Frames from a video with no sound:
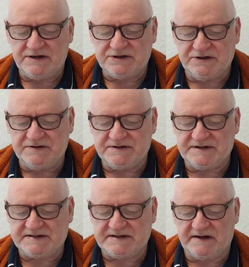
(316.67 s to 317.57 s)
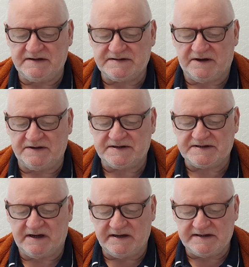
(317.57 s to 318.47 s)
due to the size on
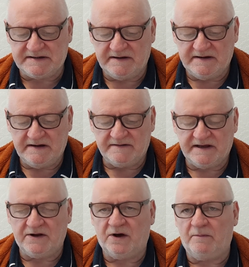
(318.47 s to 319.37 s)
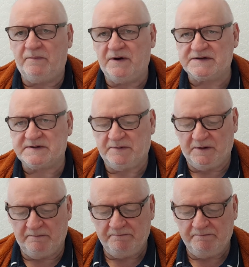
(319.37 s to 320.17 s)
site, they're not possible.